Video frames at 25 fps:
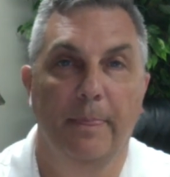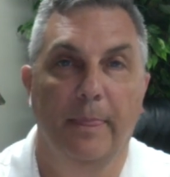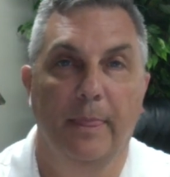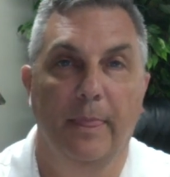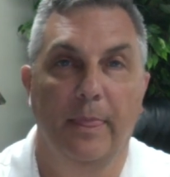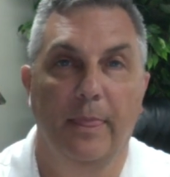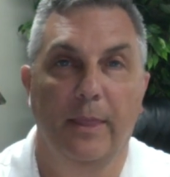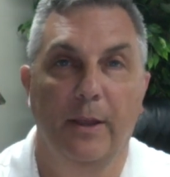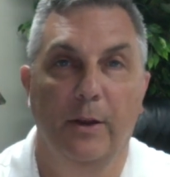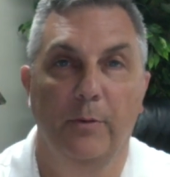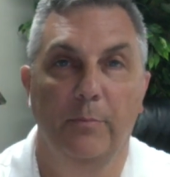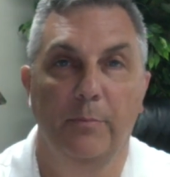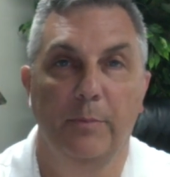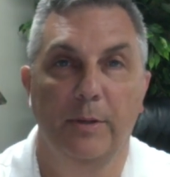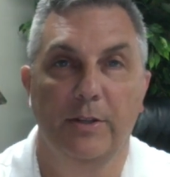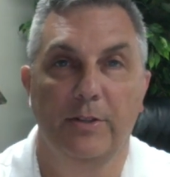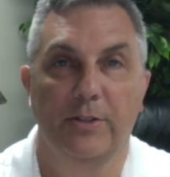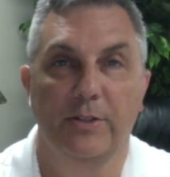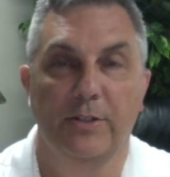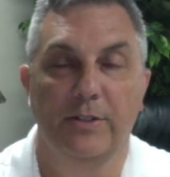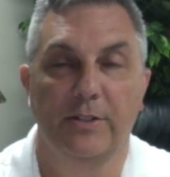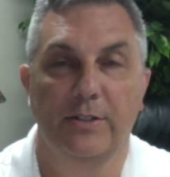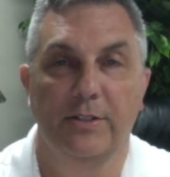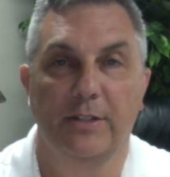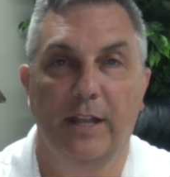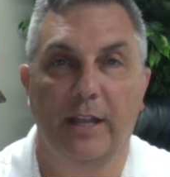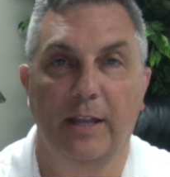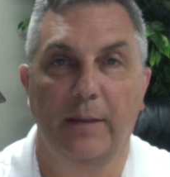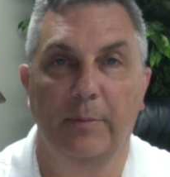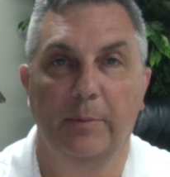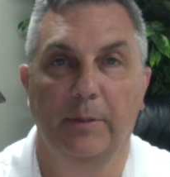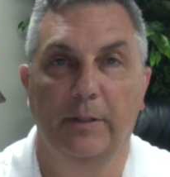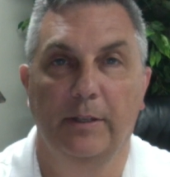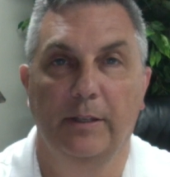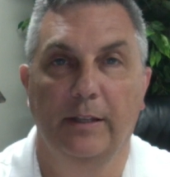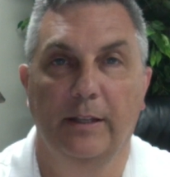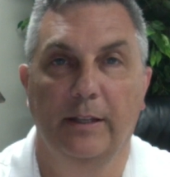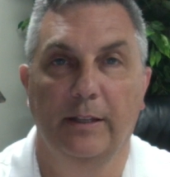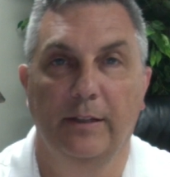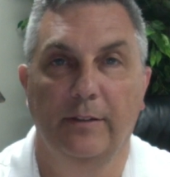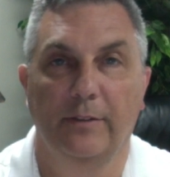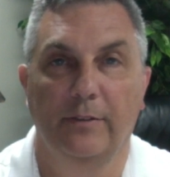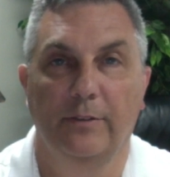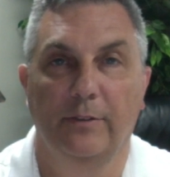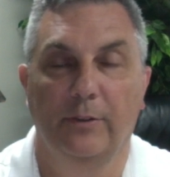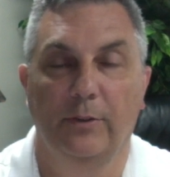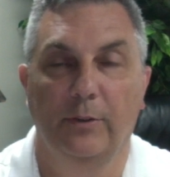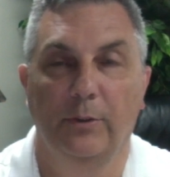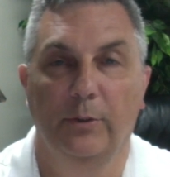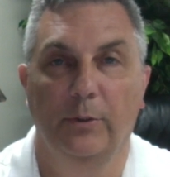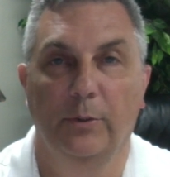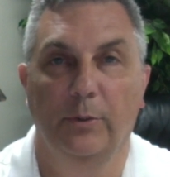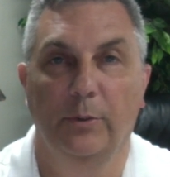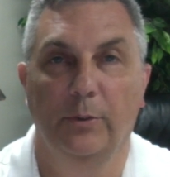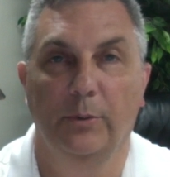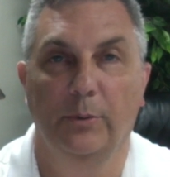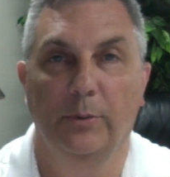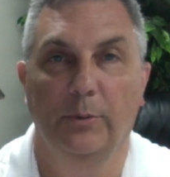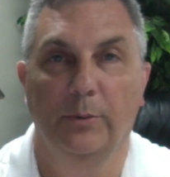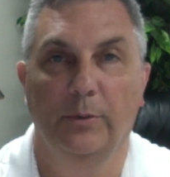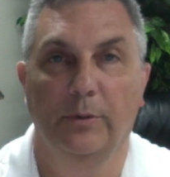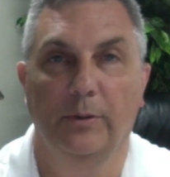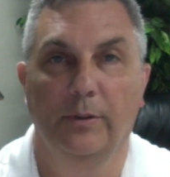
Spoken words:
their mission statement is to